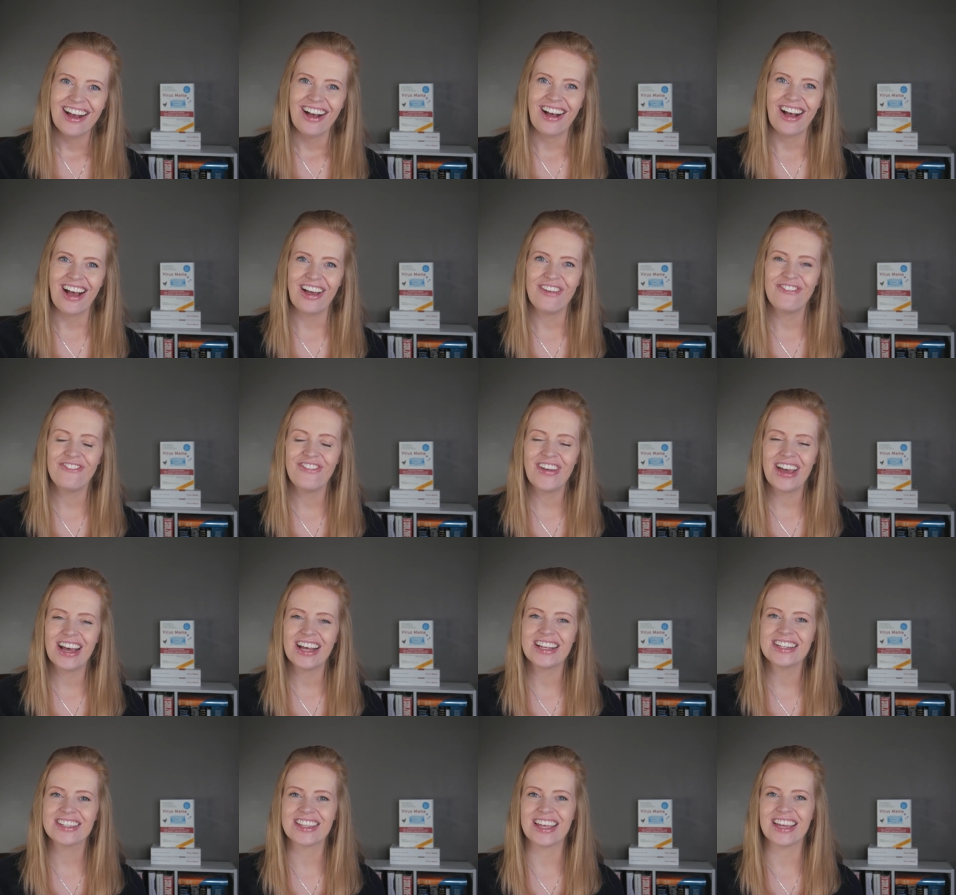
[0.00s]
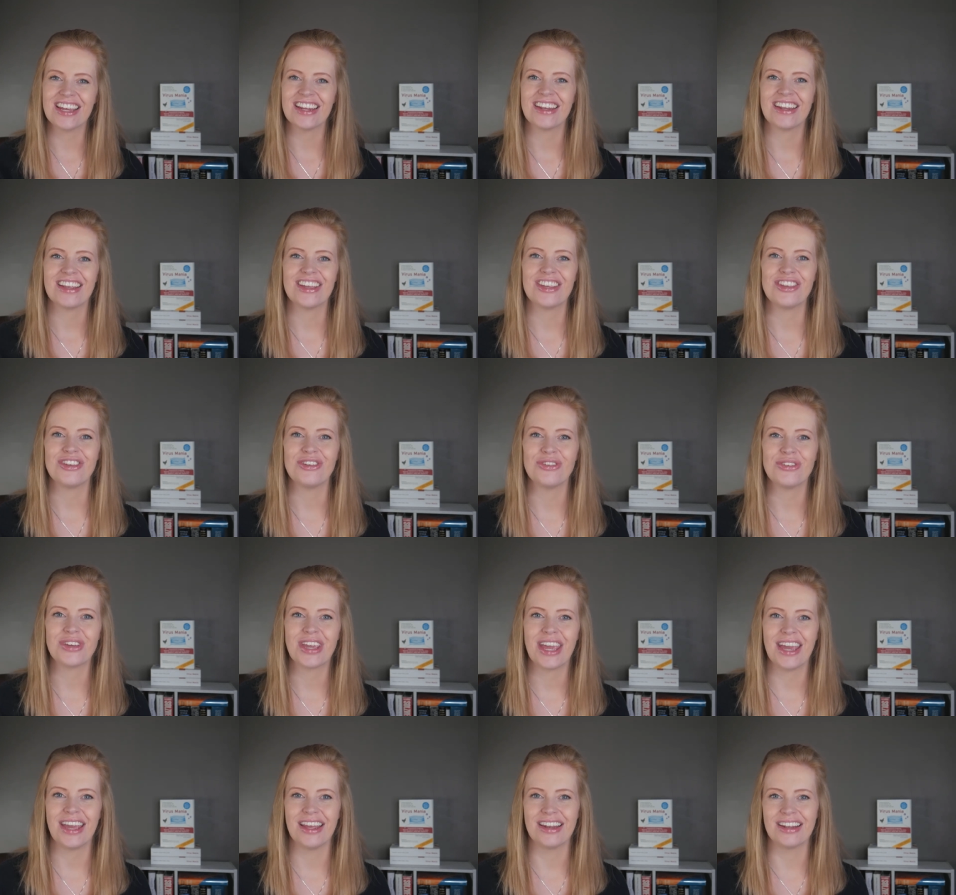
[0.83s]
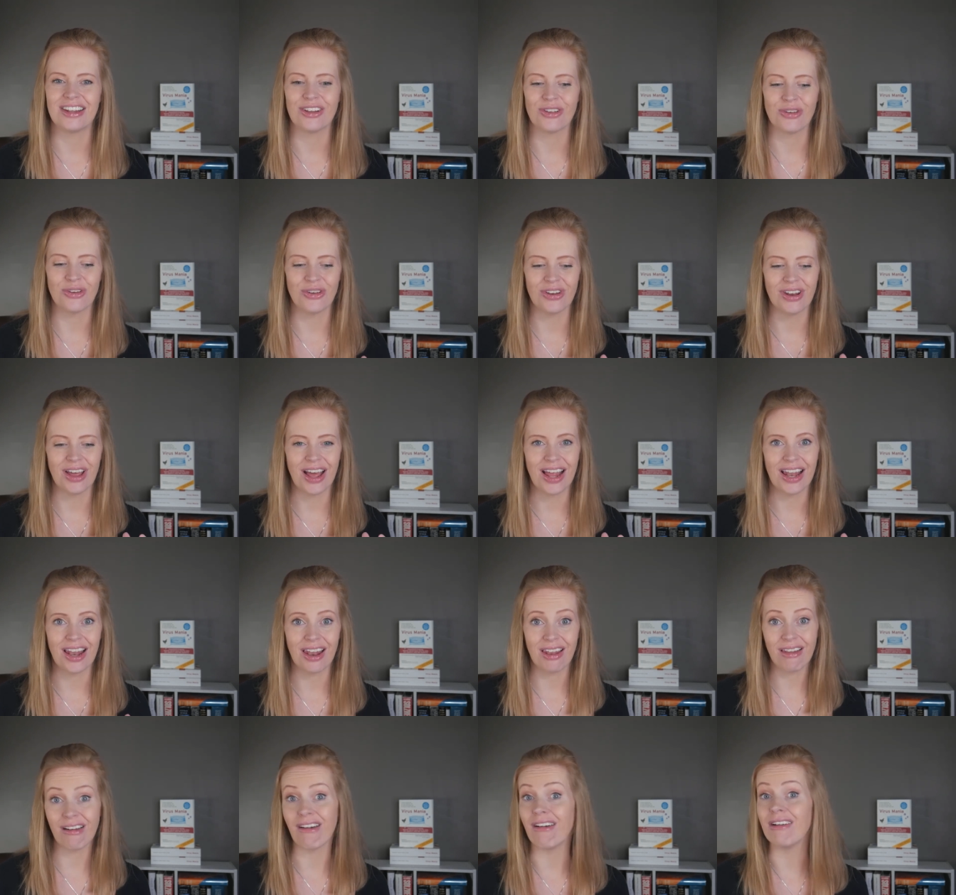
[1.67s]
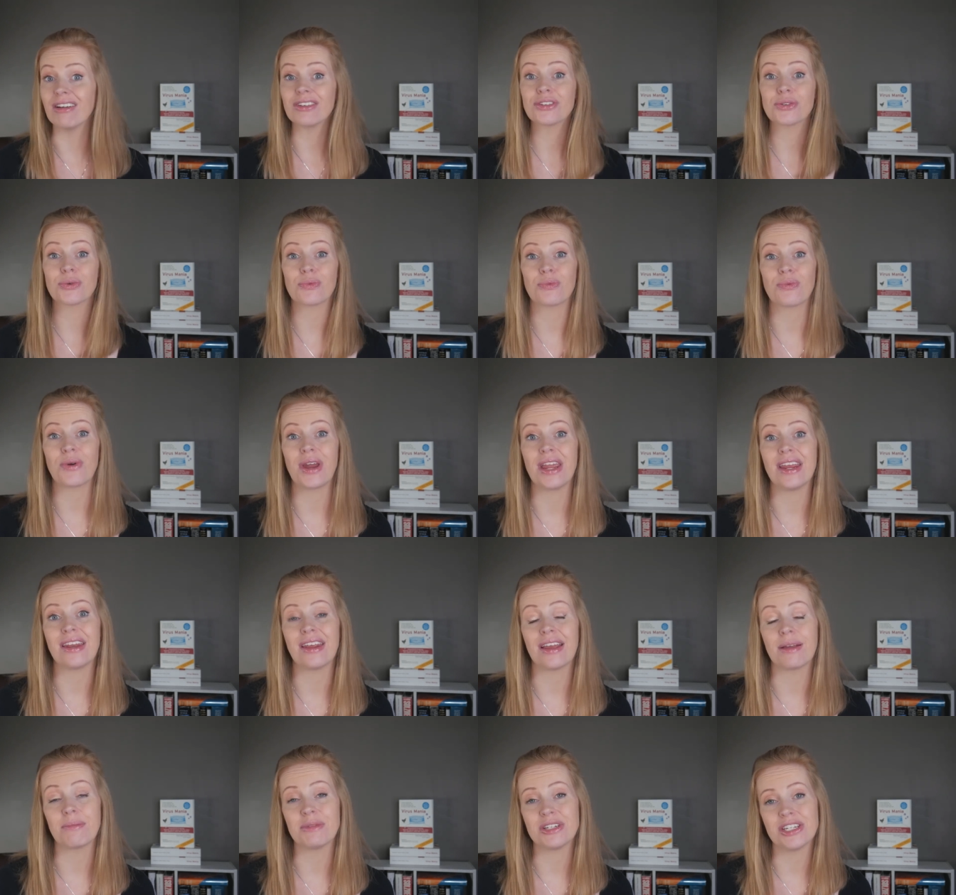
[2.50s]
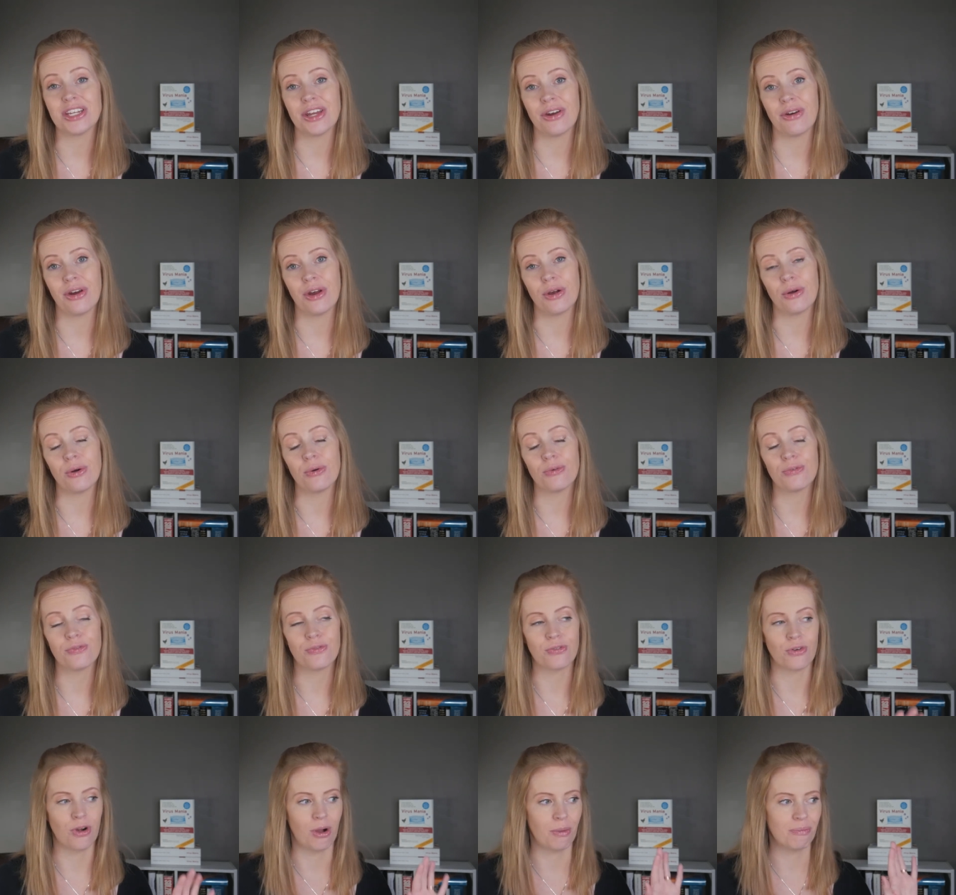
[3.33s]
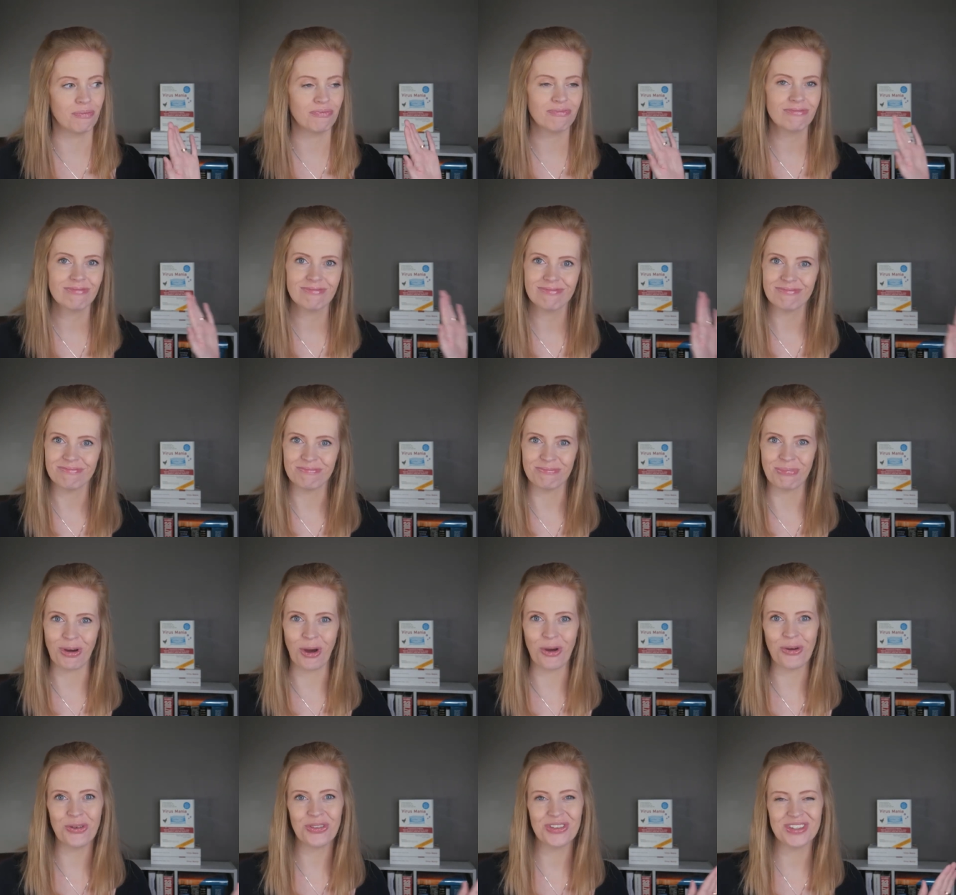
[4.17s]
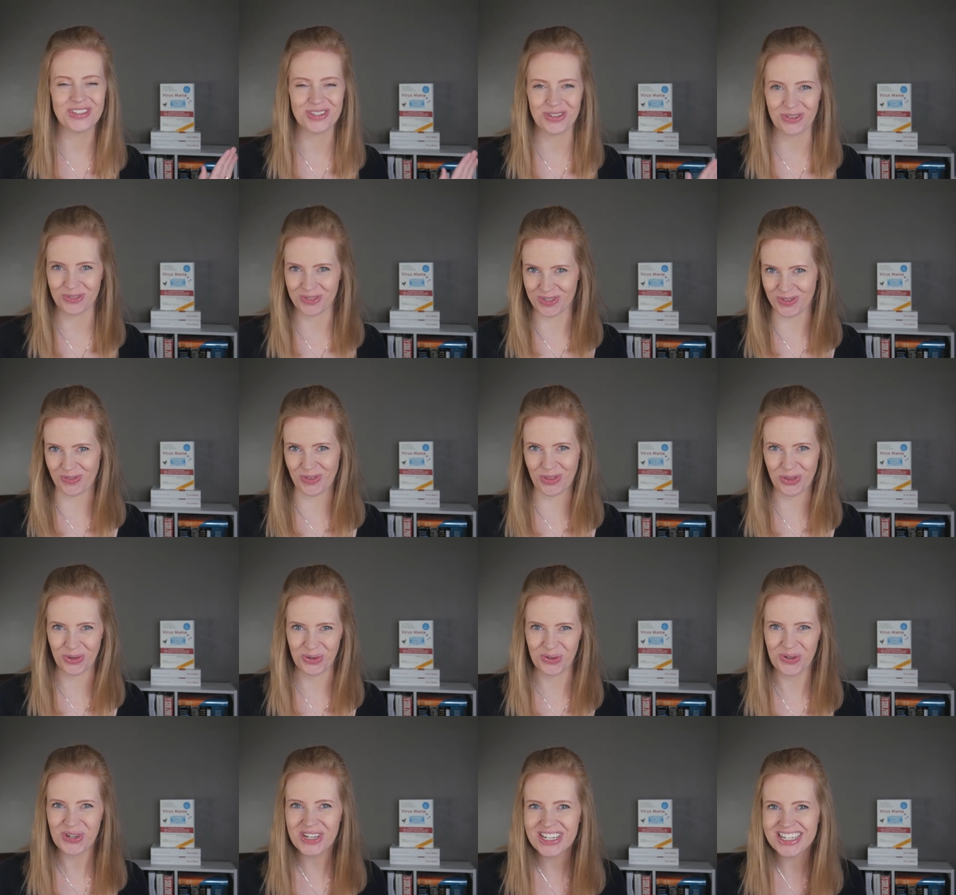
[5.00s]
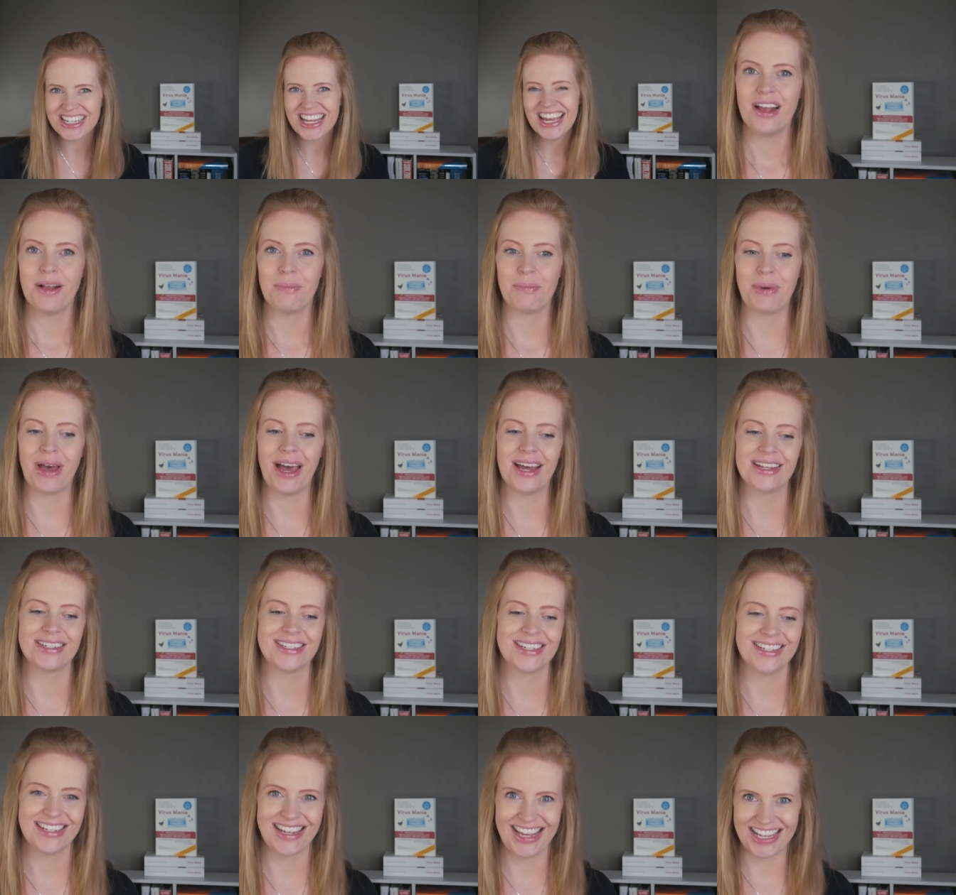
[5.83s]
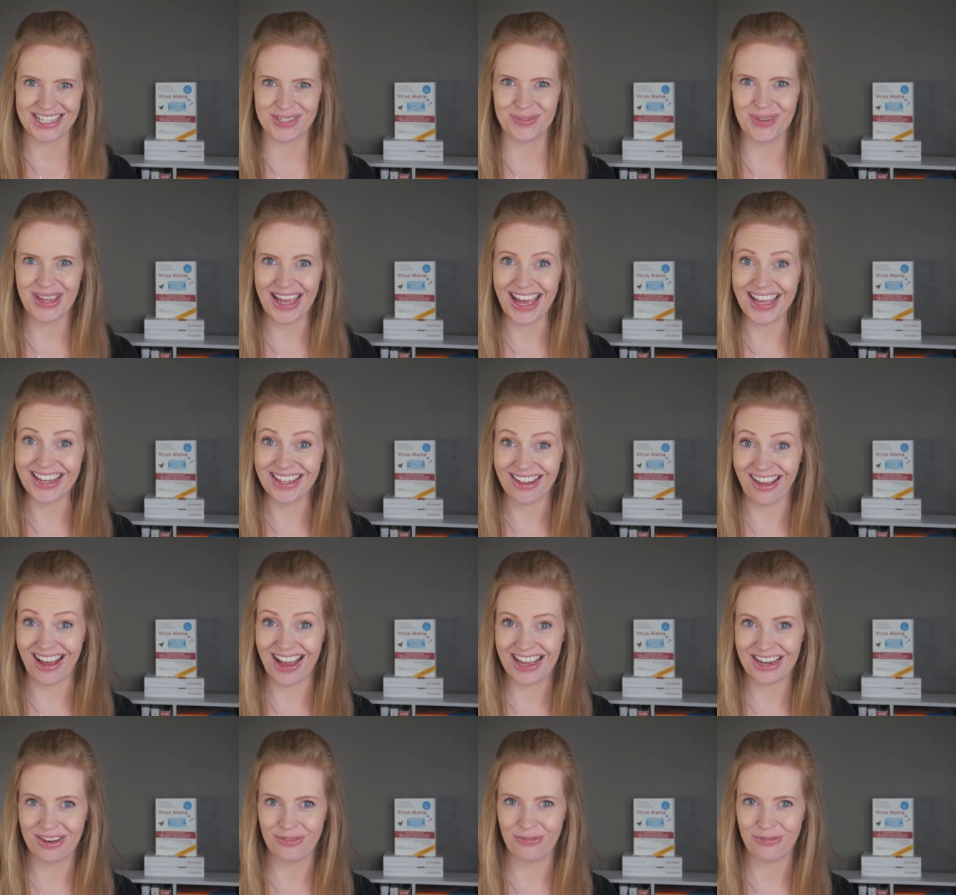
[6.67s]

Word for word: I found that you can learn a lot reading material from both schools of thought, but as we outline